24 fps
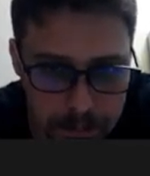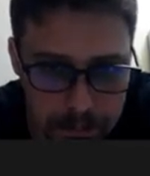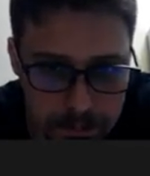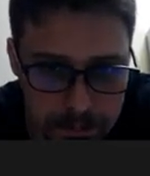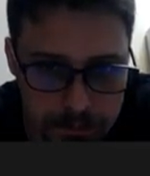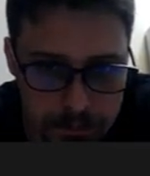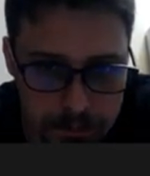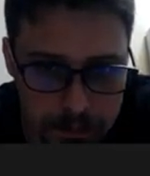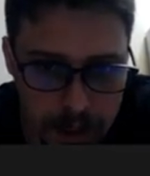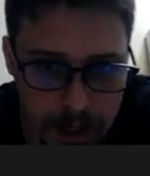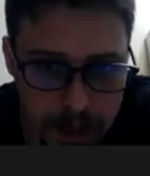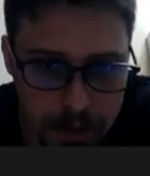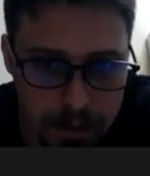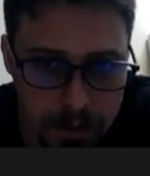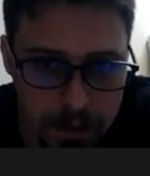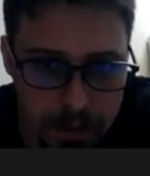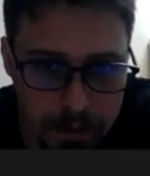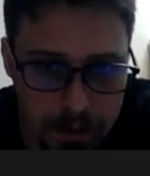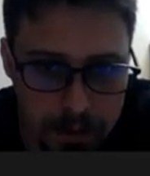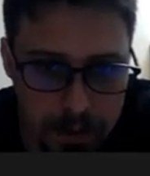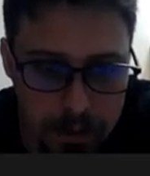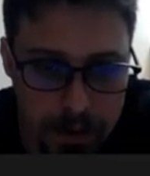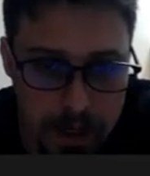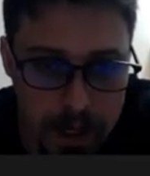And
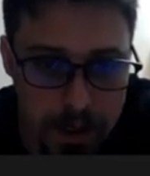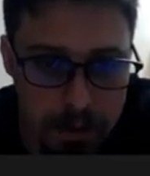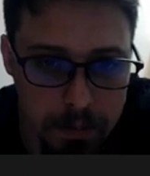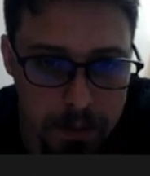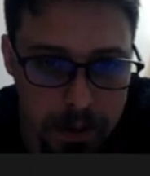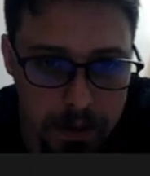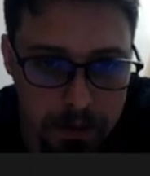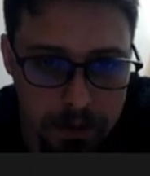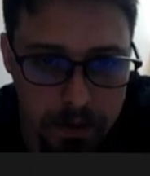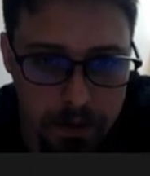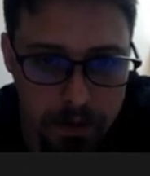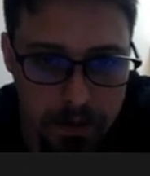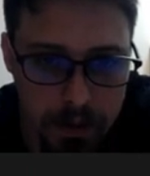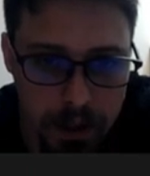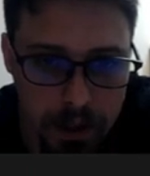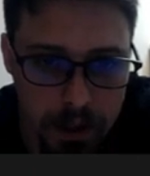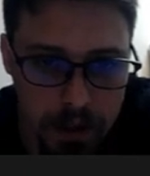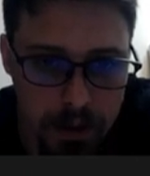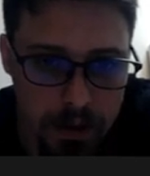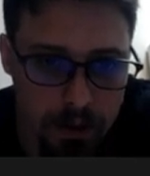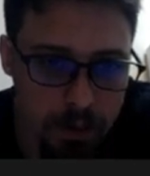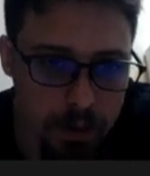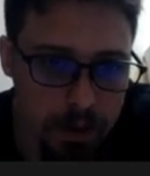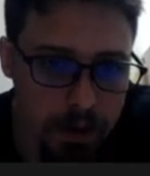the database doesn't like
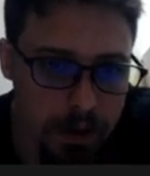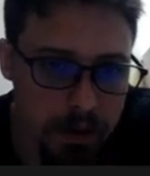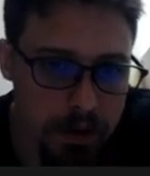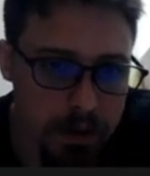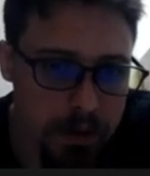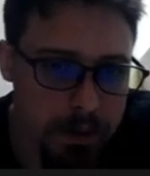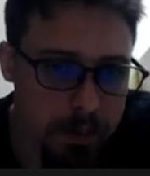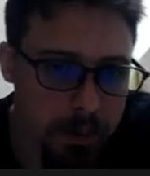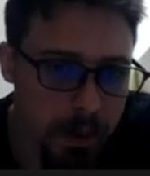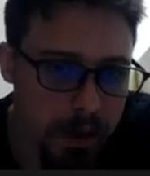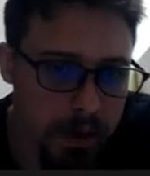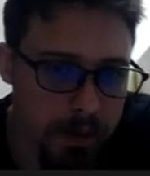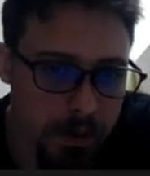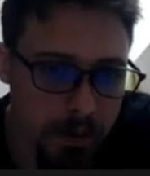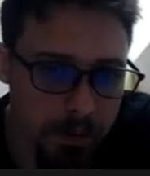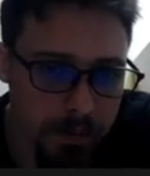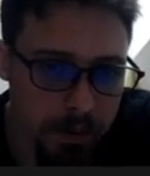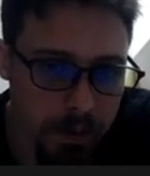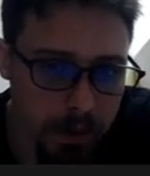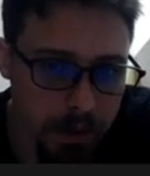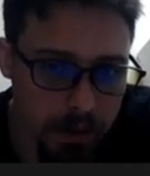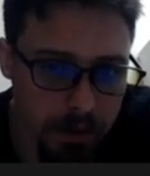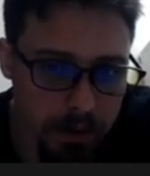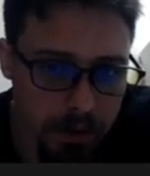it. Well, it's based on
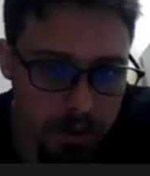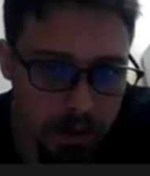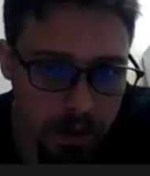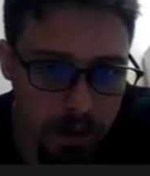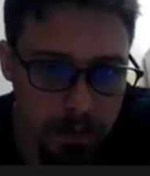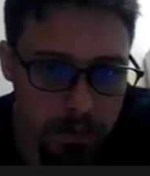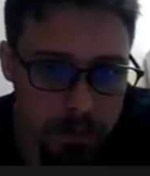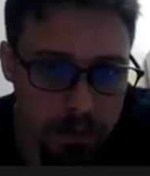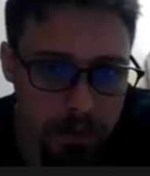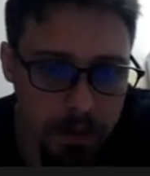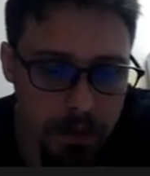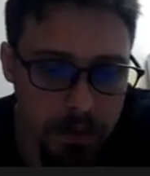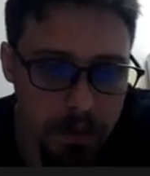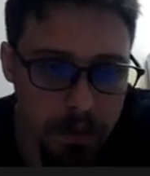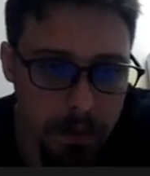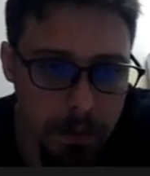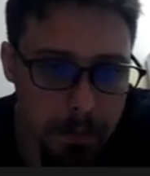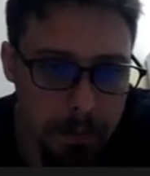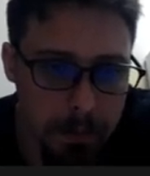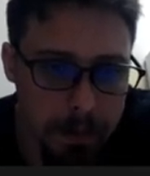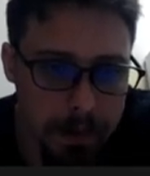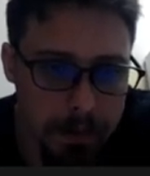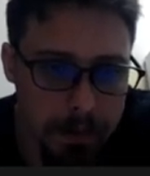42 games, but